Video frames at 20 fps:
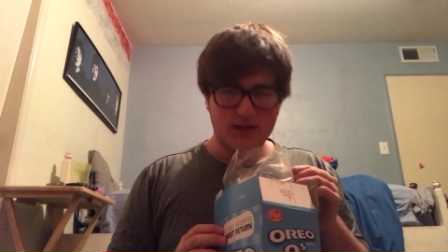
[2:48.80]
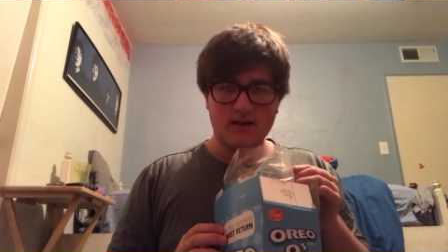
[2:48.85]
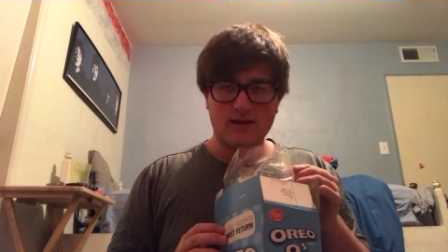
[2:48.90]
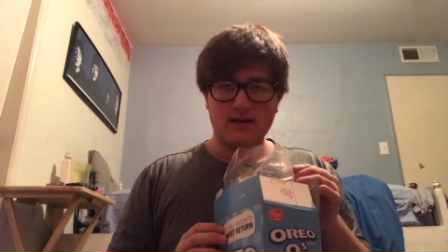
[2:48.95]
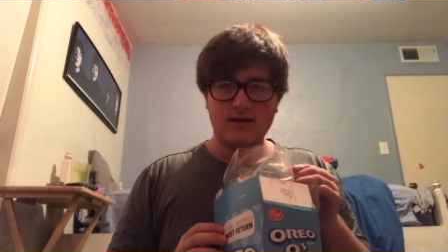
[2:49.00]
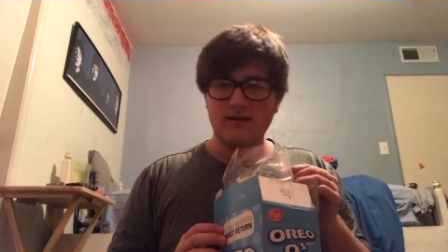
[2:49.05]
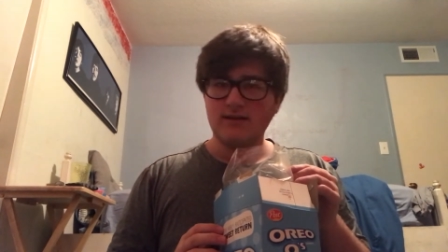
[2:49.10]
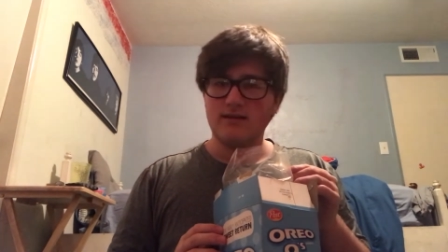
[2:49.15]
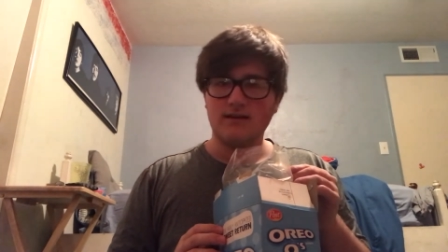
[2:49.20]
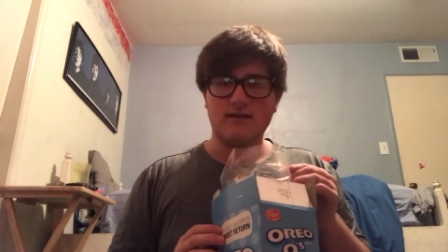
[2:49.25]

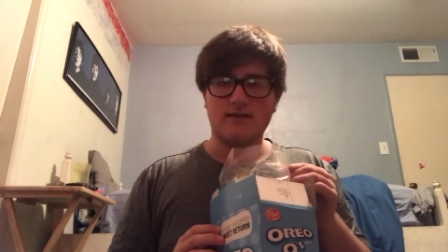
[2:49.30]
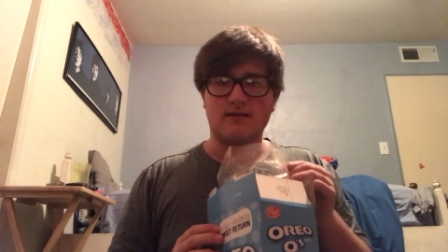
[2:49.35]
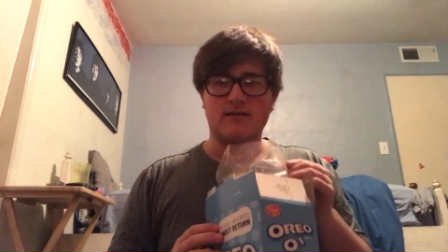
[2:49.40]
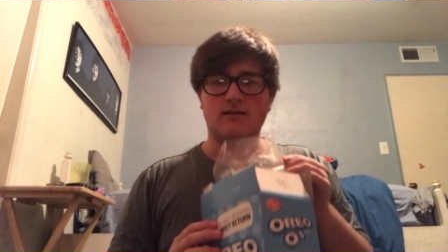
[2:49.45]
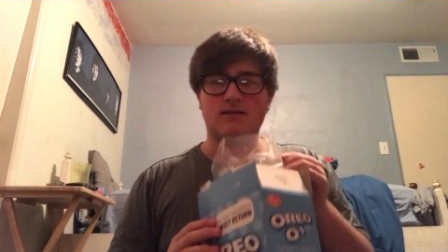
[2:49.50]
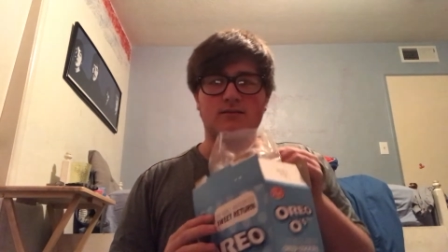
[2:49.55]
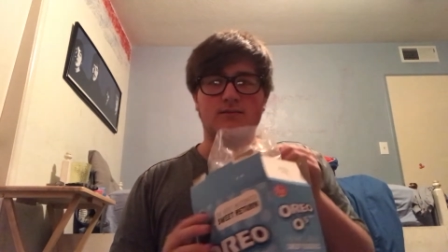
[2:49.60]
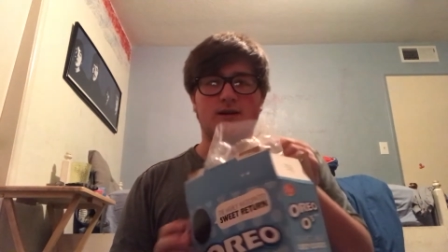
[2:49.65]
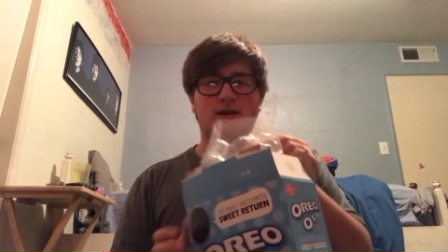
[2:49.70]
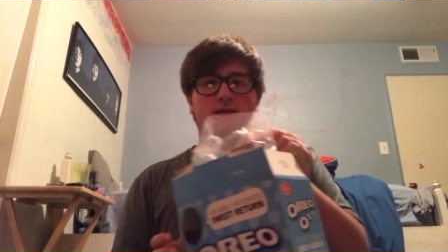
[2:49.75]
It doesn't to
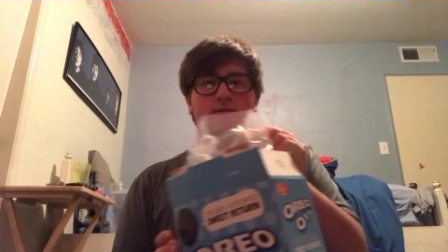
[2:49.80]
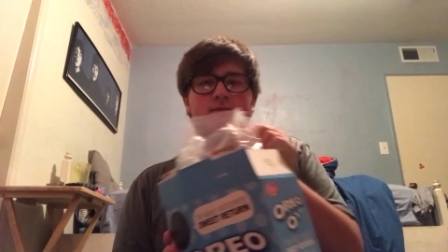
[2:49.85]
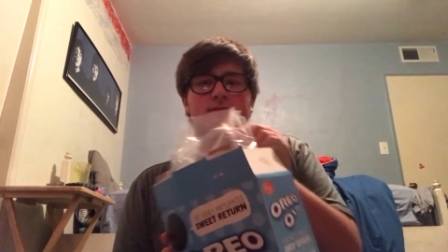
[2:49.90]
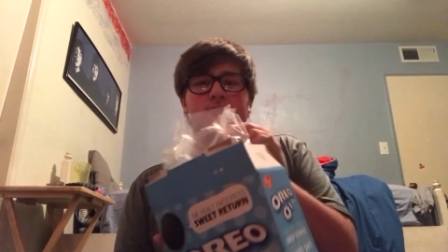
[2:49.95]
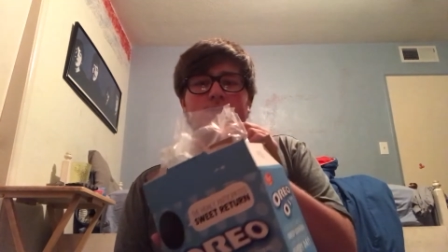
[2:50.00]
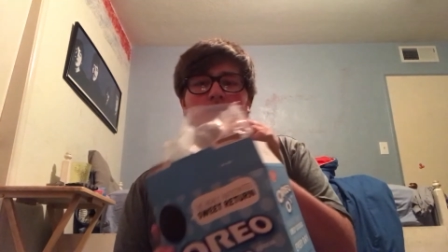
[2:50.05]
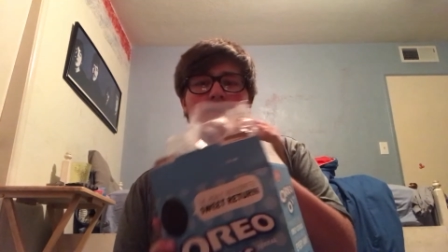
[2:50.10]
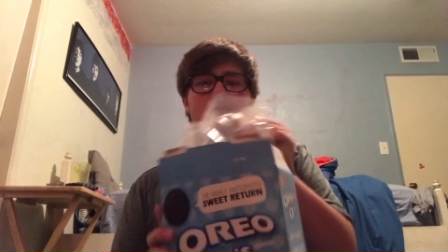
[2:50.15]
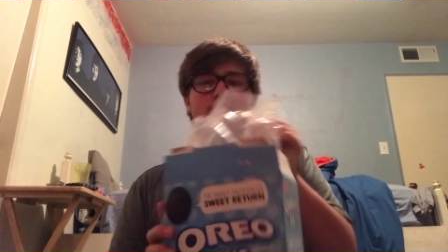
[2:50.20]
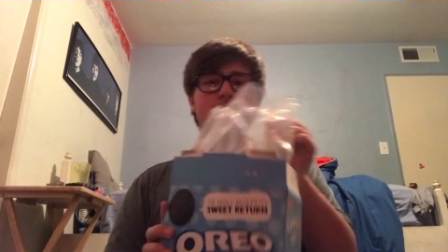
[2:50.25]
me,
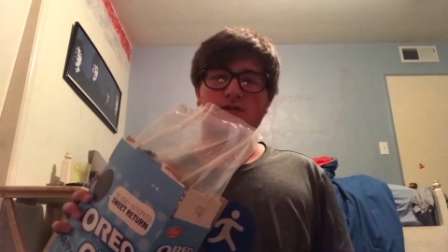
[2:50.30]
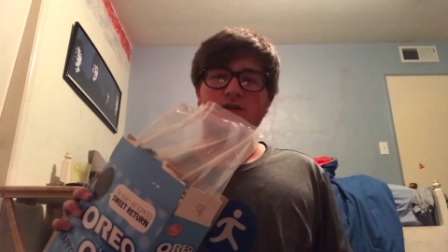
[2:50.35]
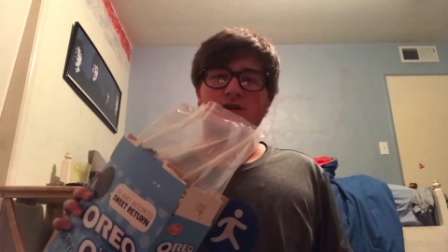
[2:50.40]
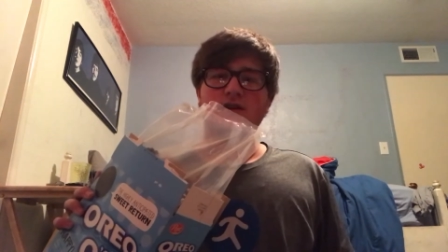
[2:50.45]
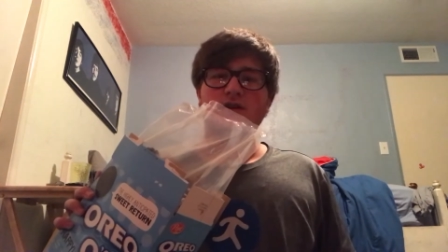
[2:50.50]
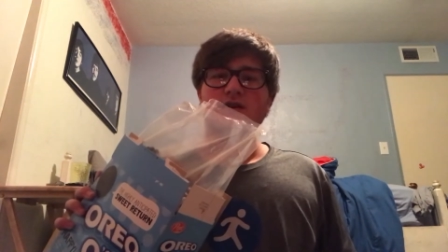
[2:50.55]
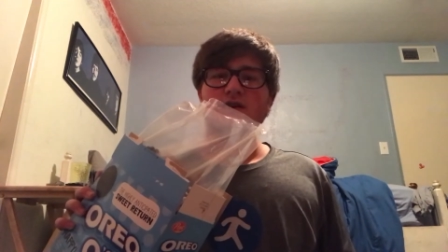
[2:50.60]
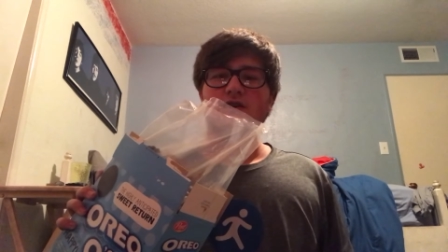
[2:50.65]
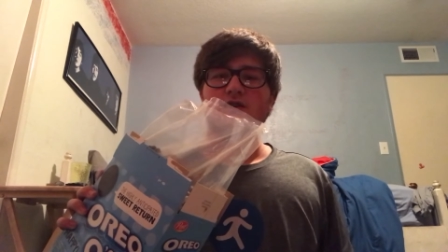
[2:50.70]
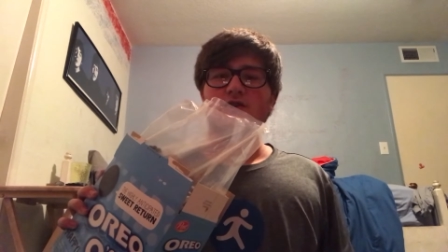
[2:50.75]
but
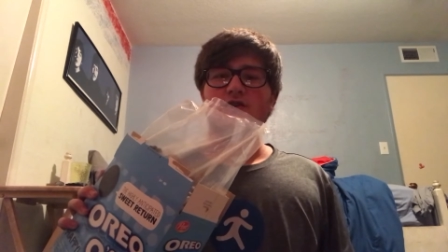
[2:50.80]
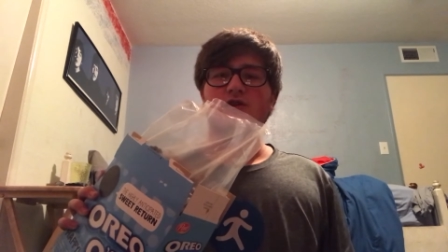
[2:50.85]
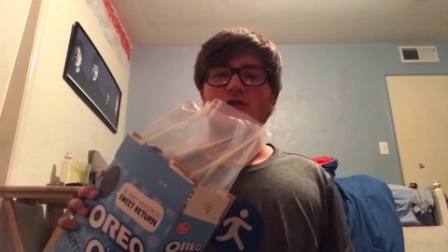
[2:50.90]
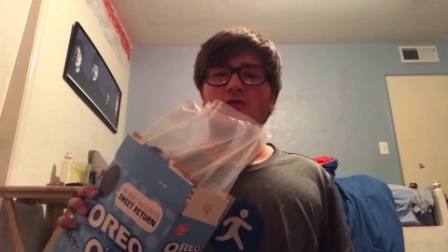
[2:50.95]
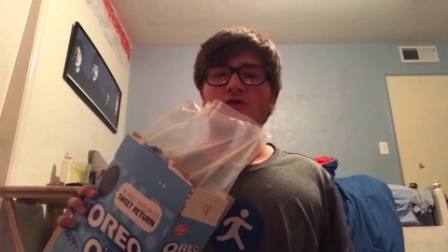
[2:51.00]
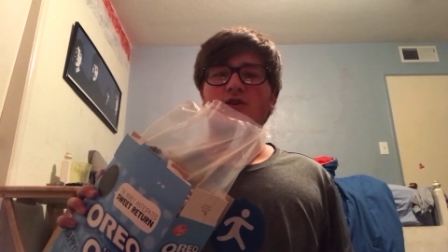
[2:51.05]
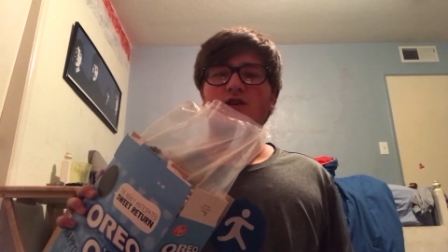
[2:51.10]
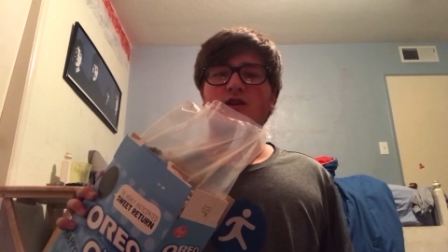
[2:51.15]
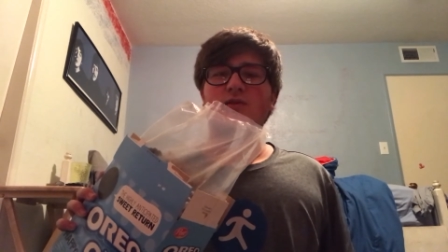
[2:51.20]
your overall